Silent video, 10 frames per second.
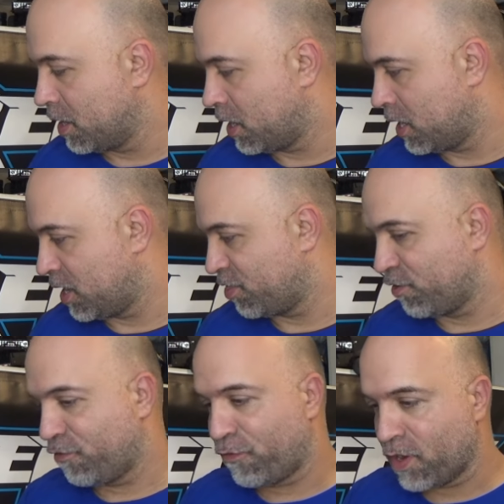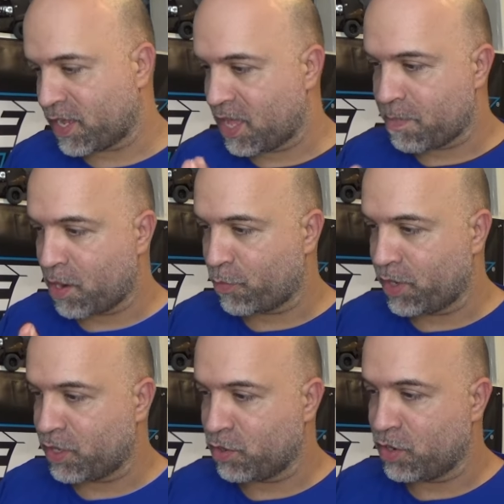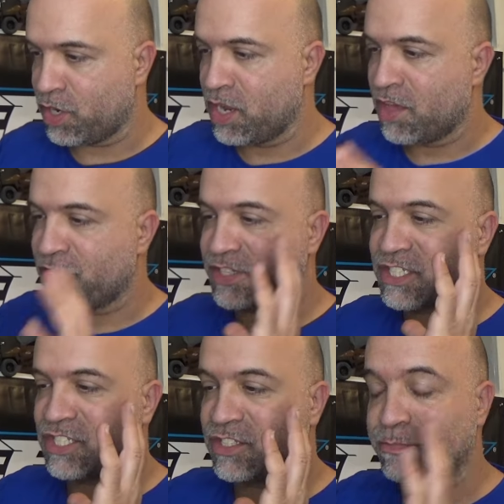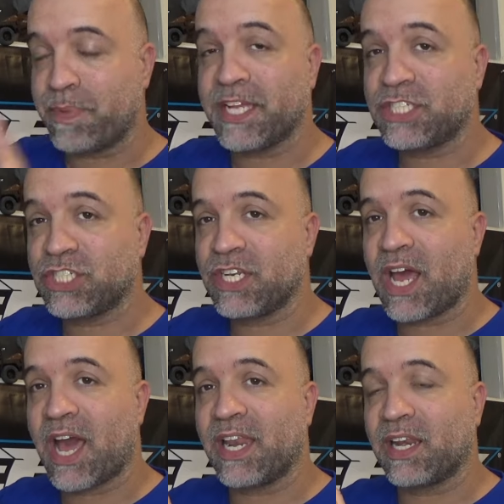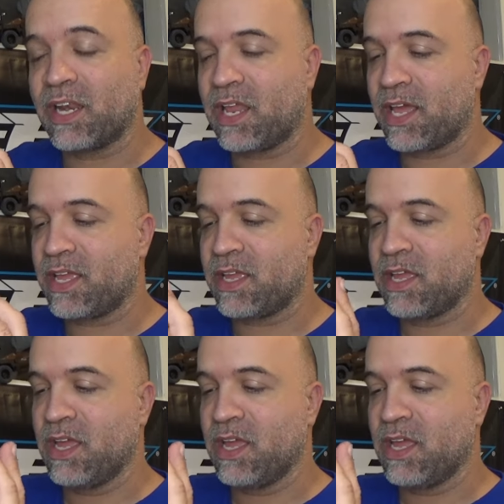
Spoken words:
The front came out really good. The suspension, I like